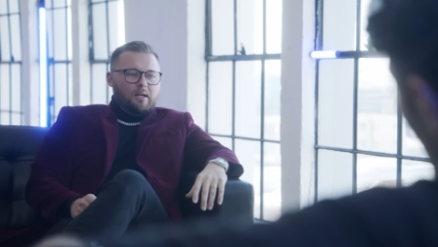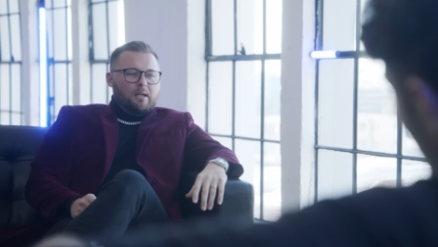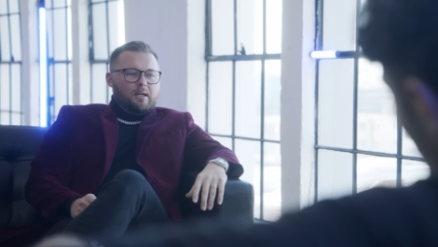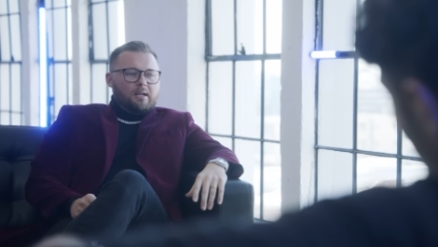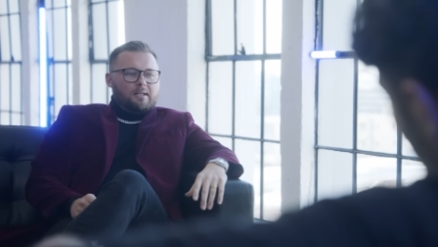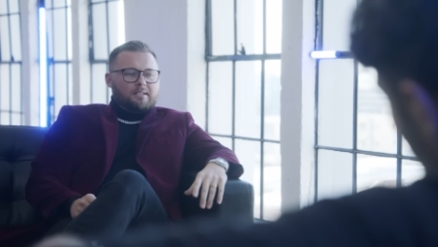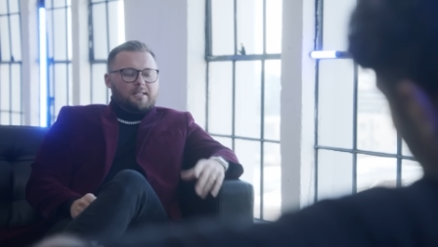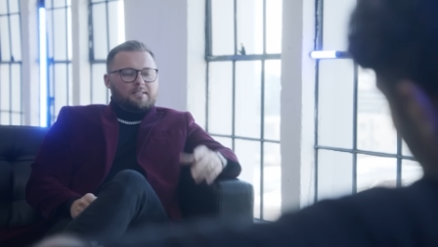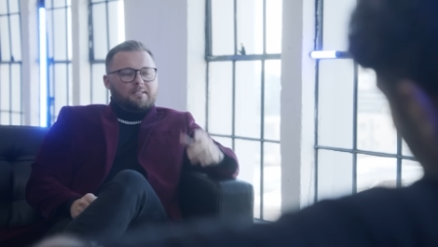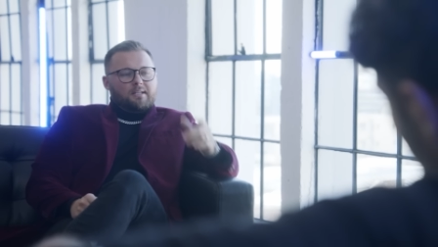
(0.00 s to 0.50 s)

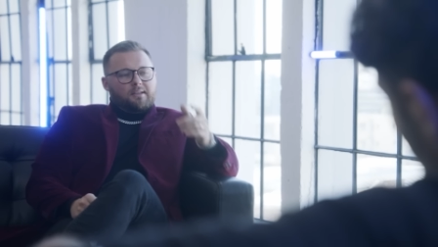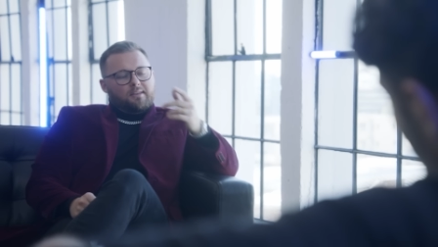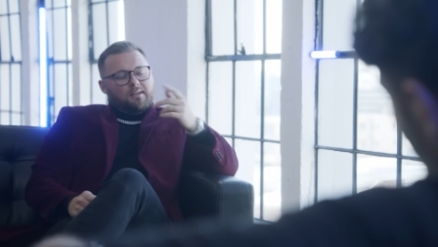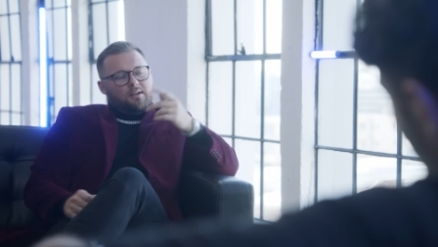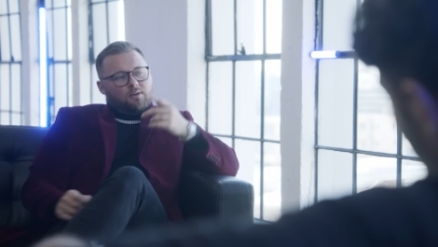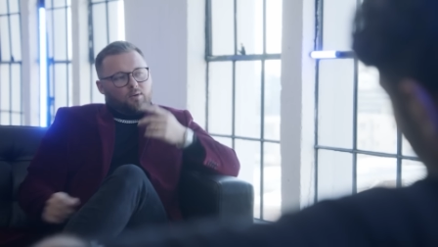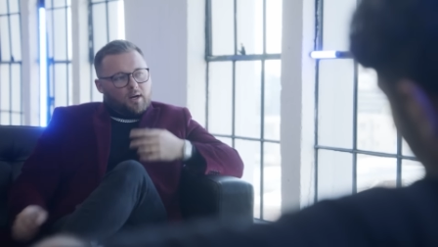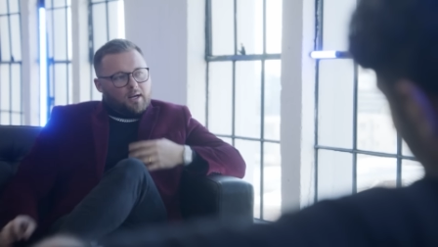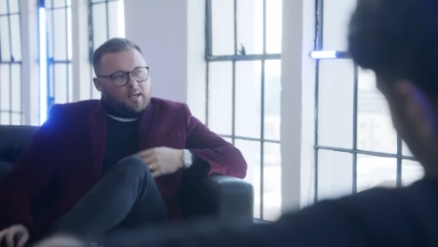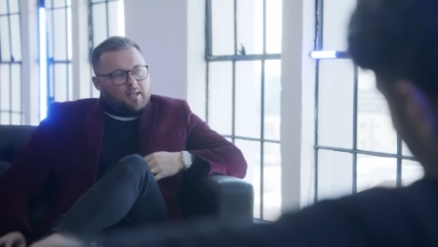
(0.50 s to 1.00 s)
because that's the
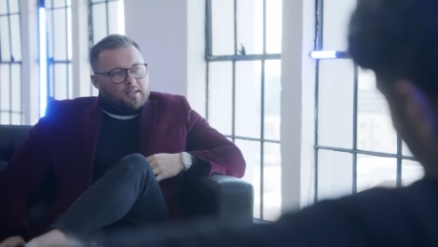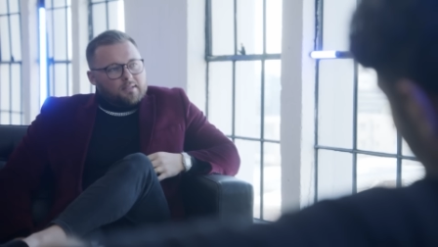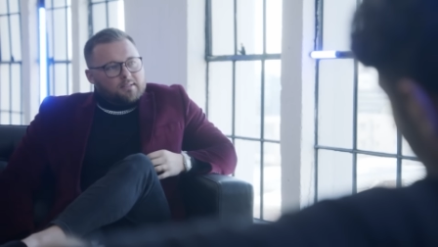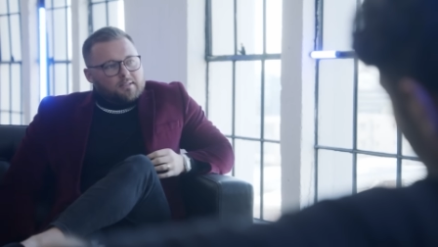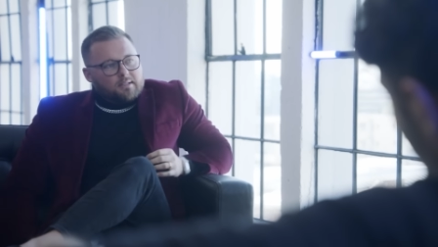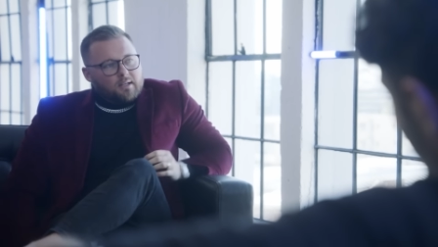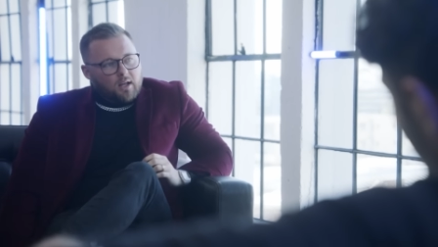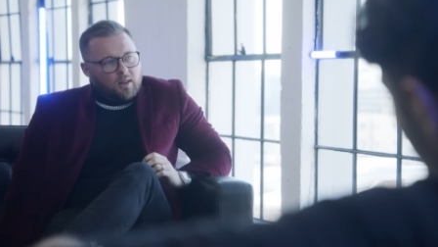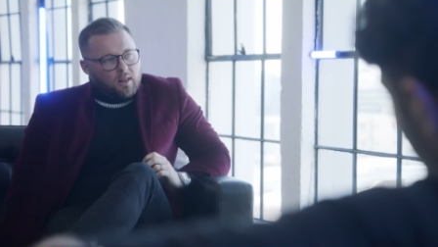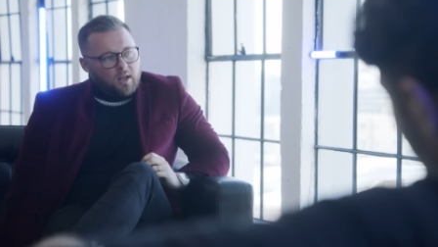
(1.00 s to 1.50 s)
thing, right?
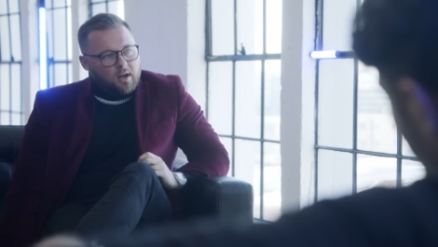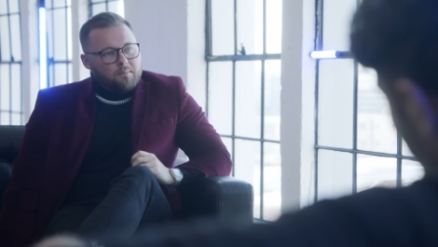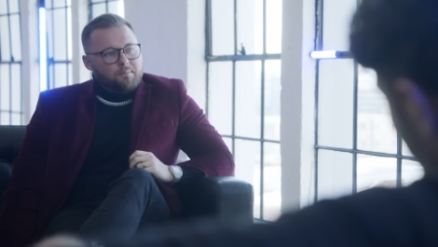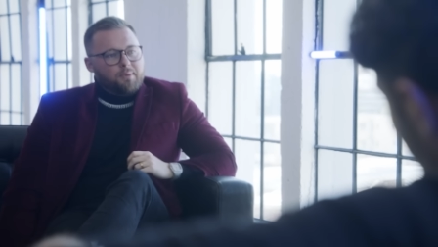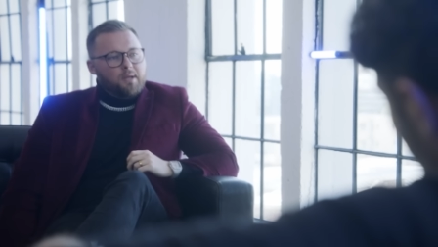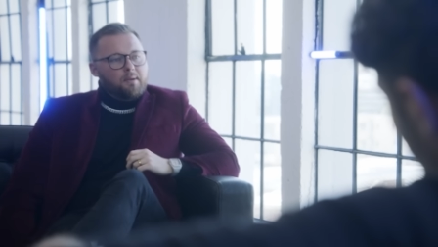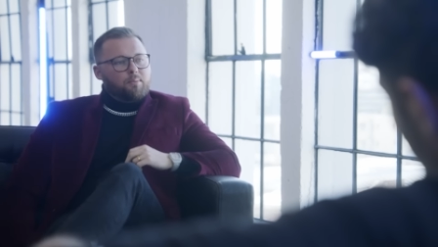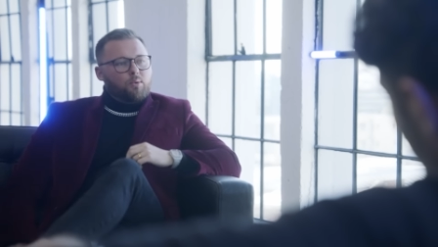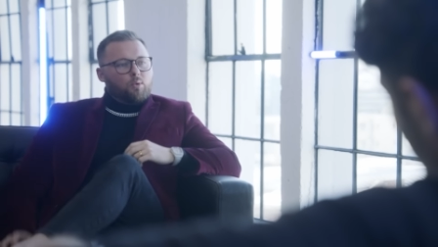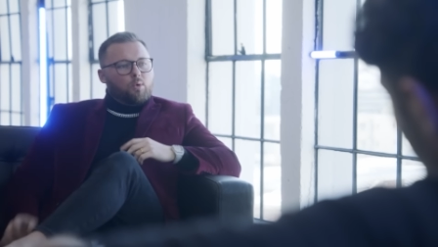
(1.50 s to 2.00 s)
Is a lot of
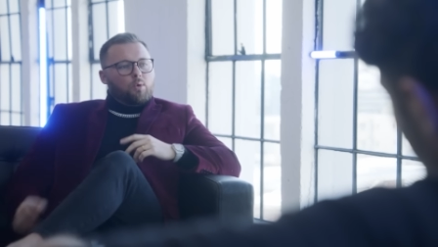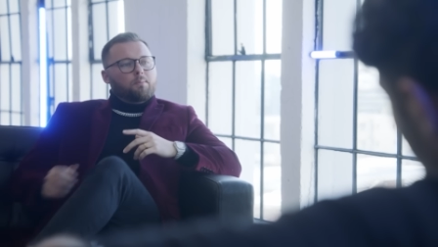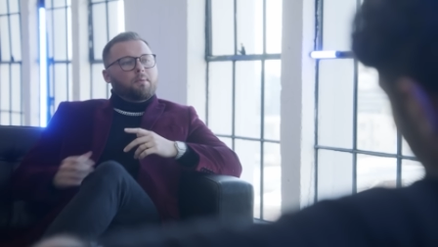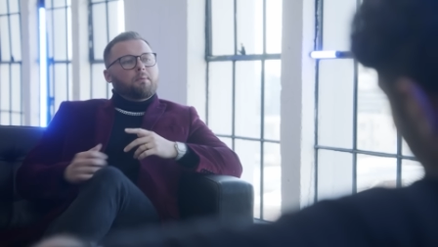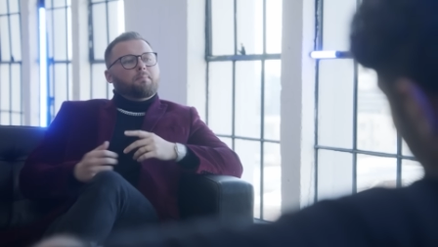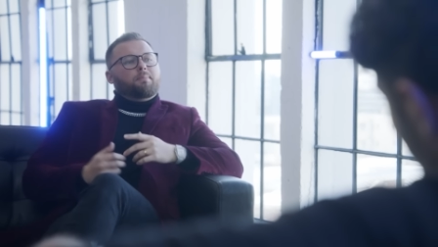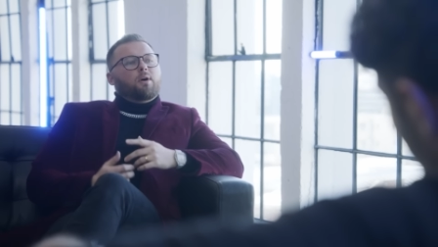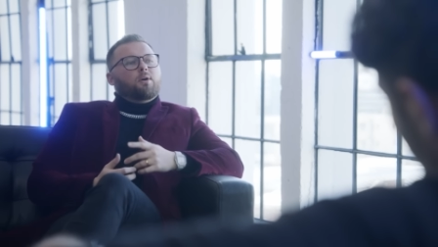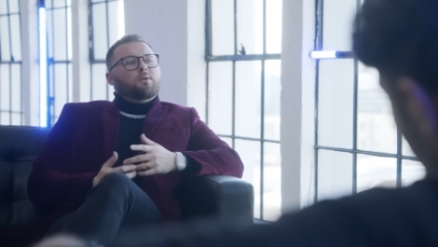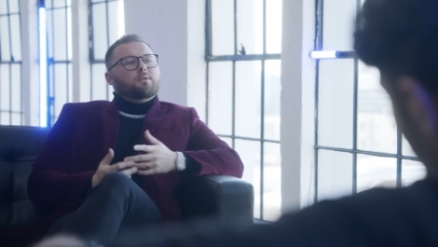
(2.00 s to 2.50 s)
people will
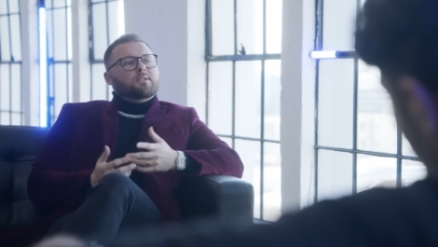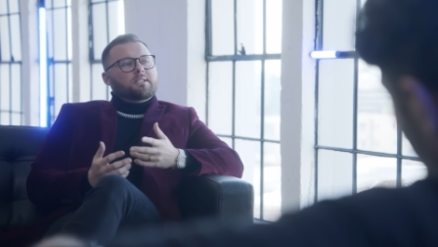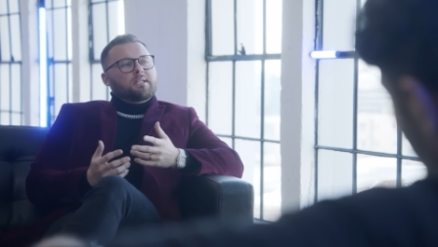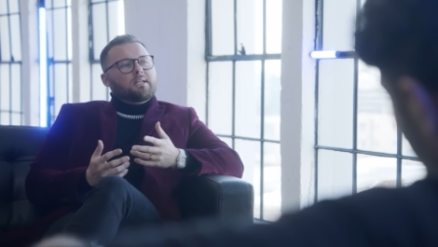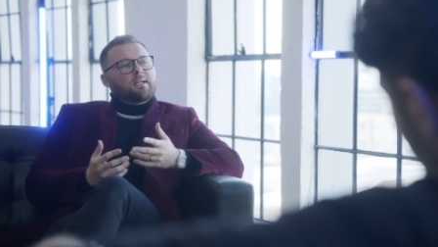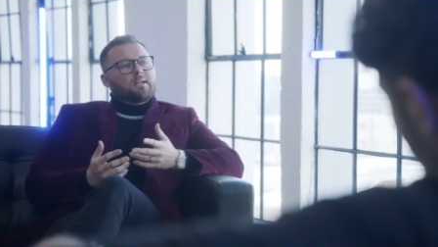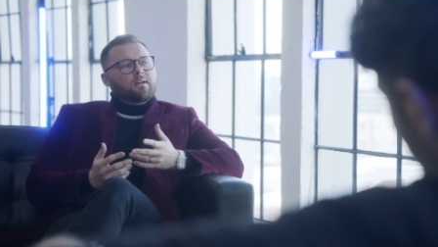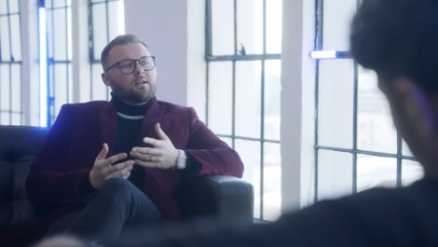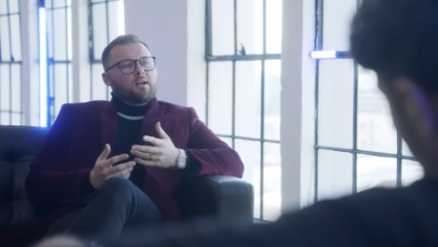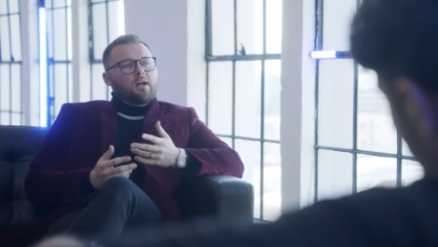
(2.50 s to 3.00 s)
be
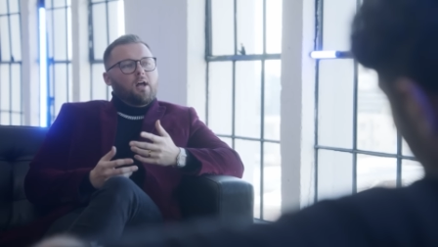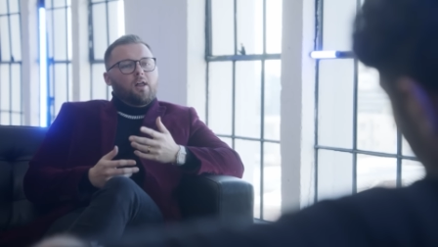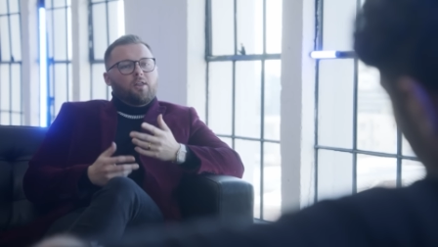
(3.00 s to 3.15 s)
posting